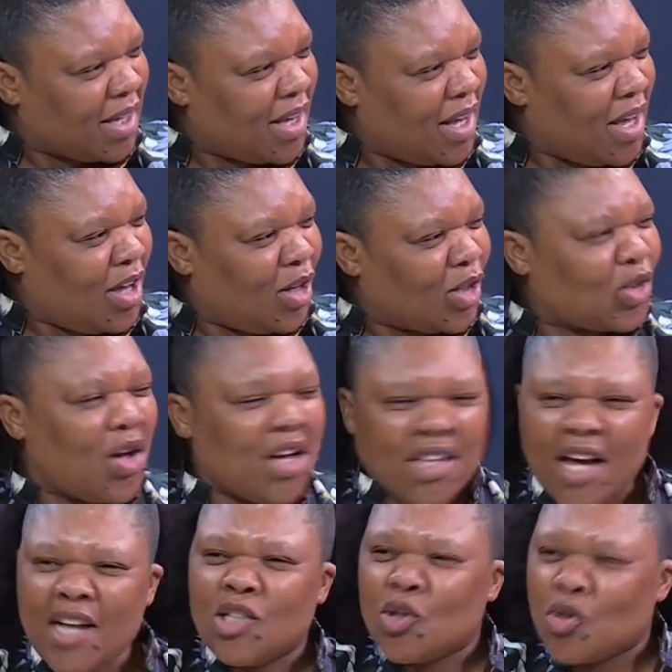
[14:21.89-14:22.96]
So
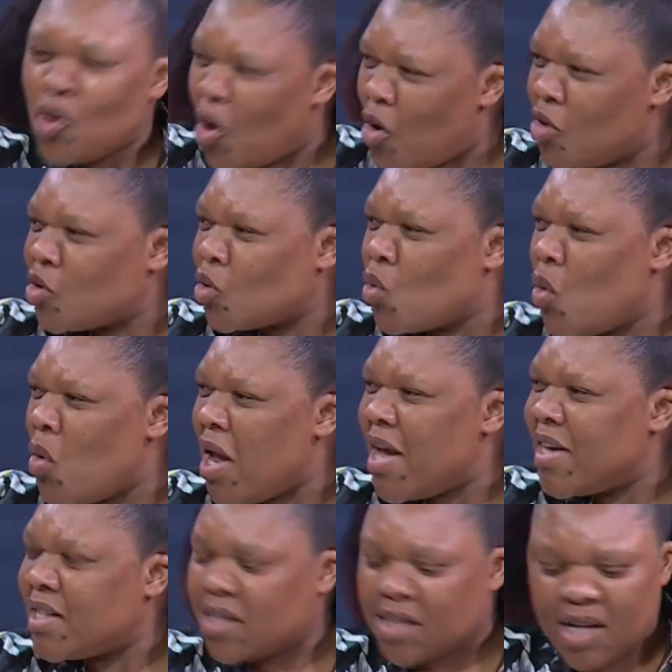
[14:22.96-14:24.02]
that those who
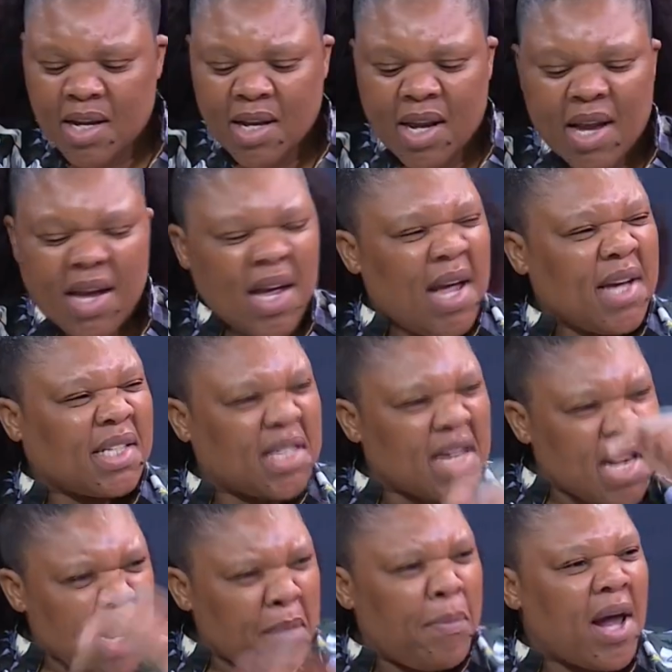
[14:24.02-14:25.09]
had
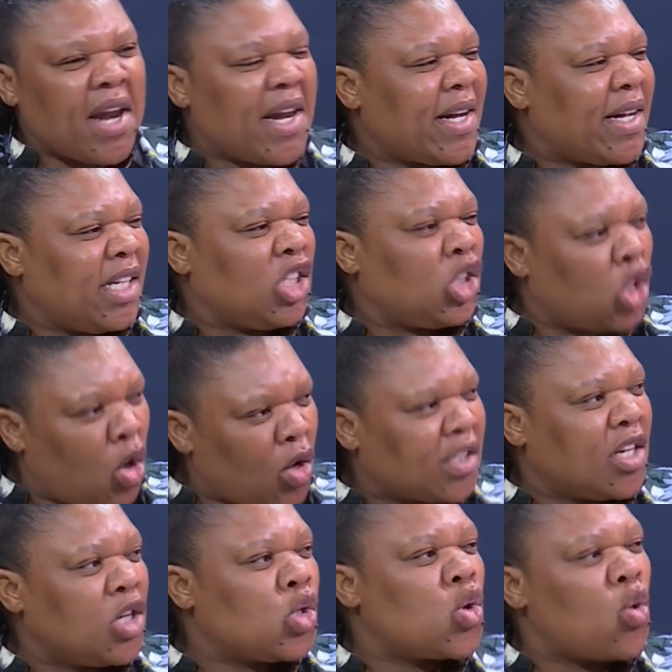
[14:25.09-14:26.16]
deliberately
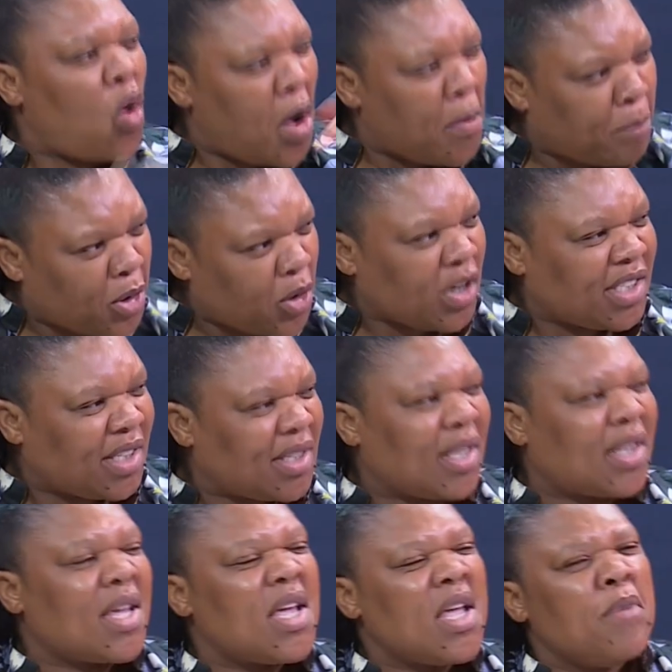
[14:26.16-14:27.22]
chosen to oppress
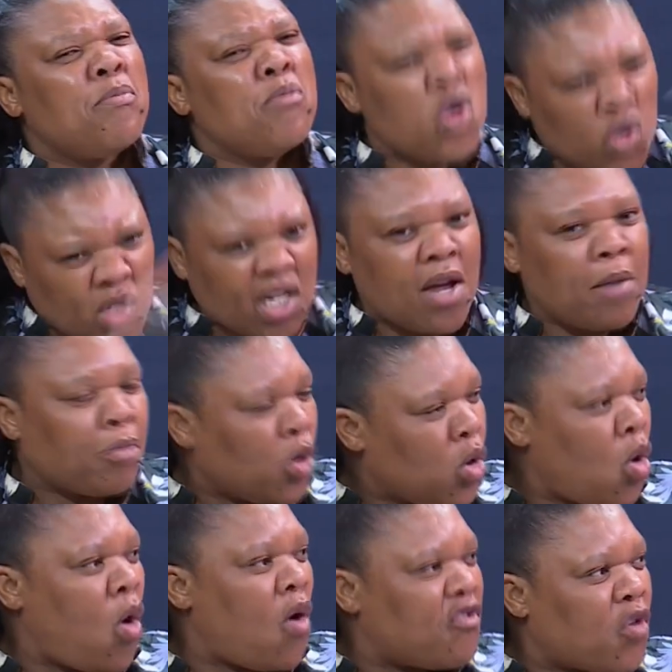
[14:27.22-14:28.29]
the immutable
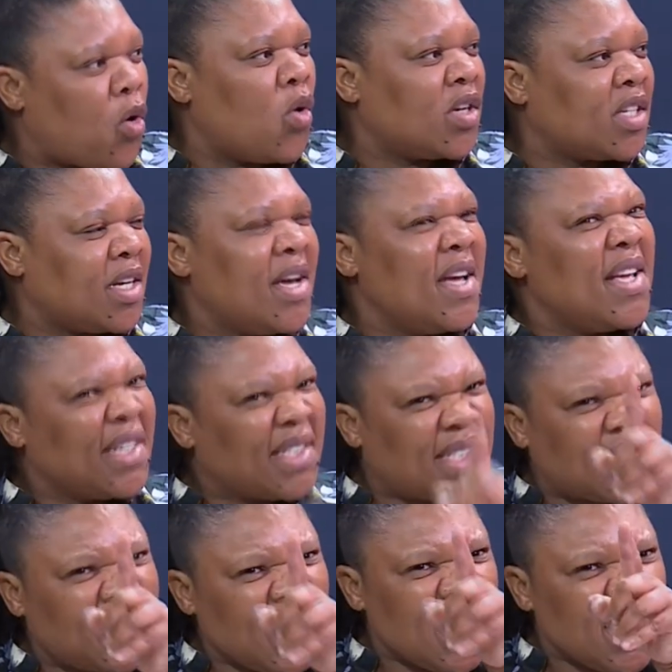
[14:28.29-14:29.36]
law of God
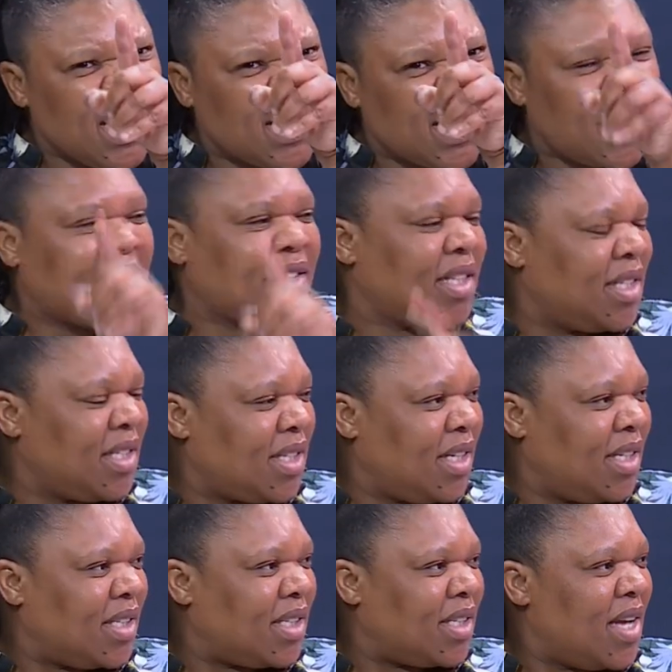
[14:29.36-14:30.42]
see it as it
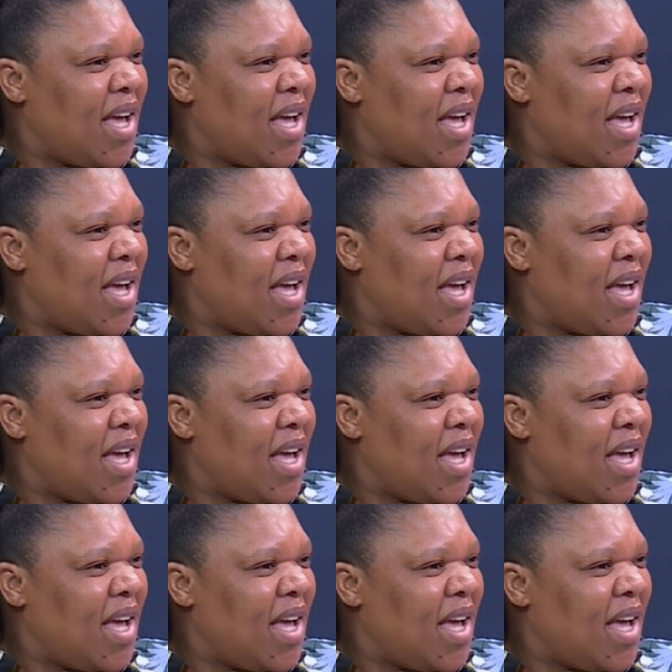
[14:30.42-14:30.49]
is.